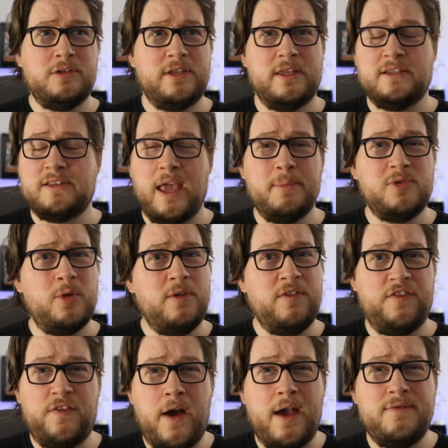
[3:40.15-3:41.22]
like this camera's only
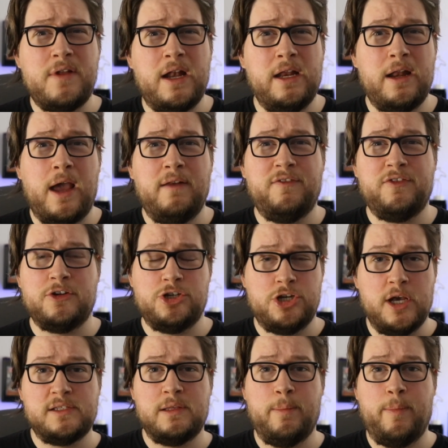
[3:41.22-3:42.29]
$599 for
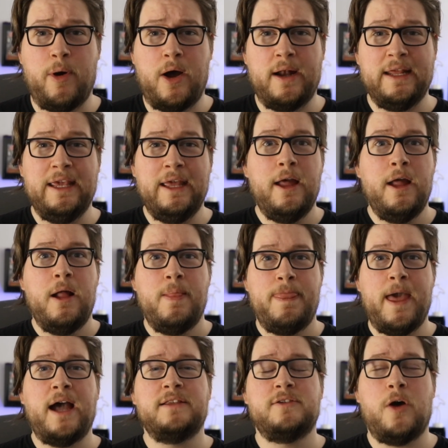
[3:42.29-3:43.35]
just the body,
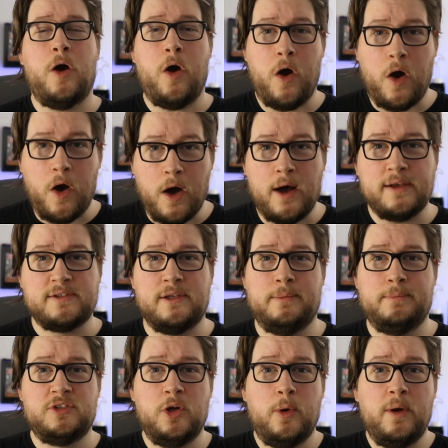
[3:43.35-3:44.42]
that's awesome.
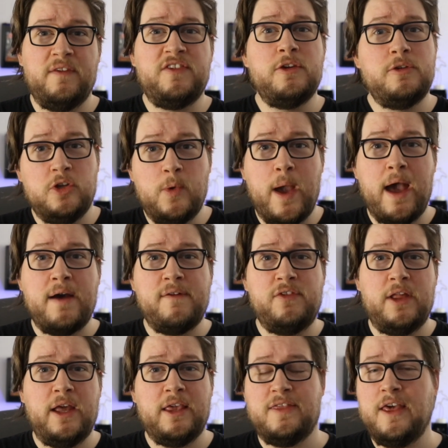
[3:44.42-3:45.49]
So if you do have
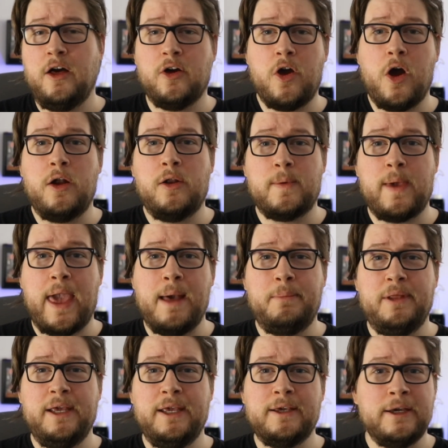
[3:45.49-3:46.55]
like the Elgato Cam
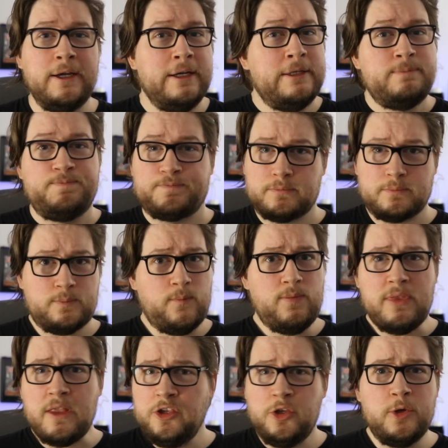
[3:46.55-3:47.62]
Link,
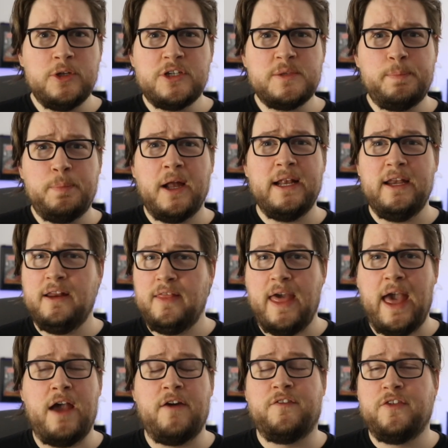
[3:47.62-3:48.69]
you could just plug it into
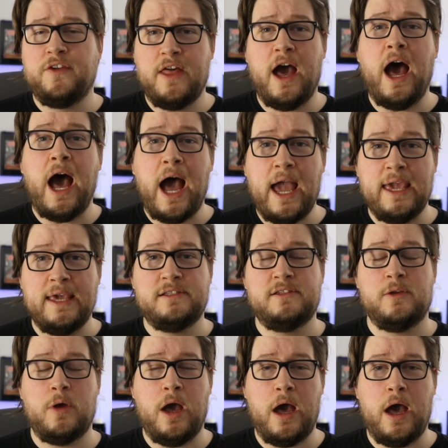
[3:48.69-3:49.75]
that for the highest
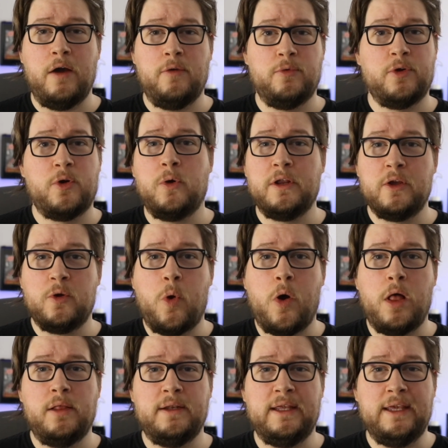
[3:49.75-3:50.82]
recording
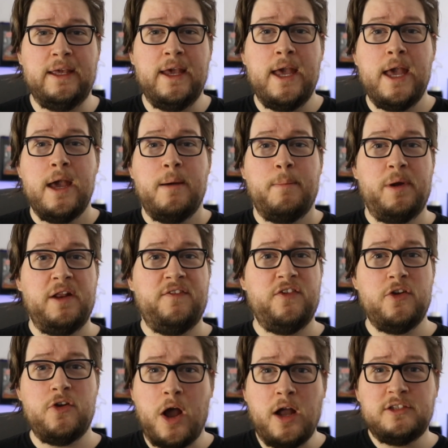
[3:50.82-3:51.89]
quality. But if you're
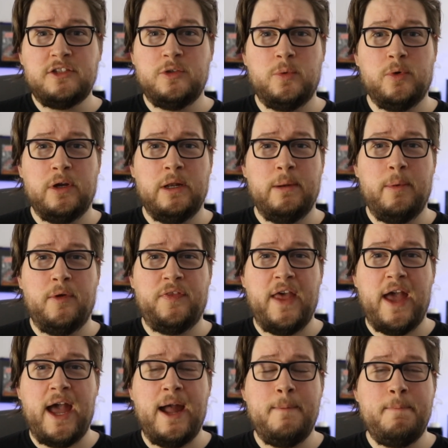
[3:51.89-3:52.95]
not too worried about
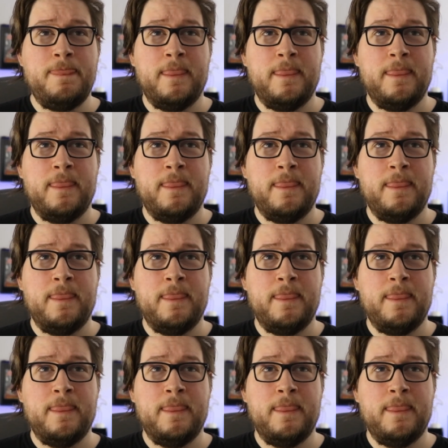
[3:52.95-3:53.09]
that,